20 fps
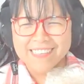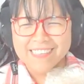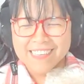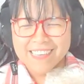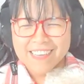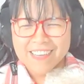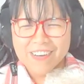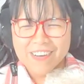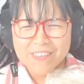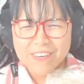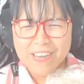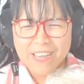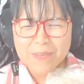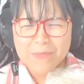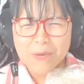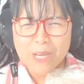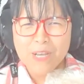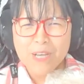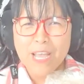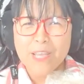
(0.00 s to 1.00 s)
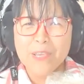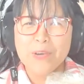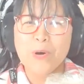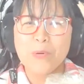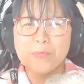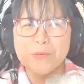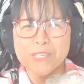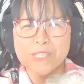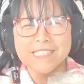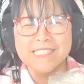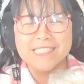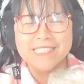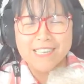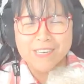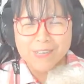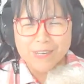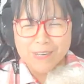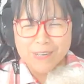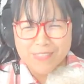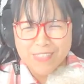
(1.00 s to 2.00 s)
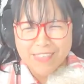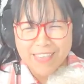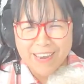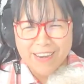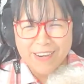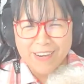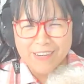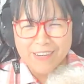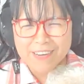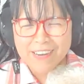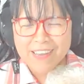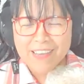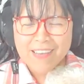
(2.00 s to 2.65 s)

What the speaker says: So. All right. Well, I hope you can see her there.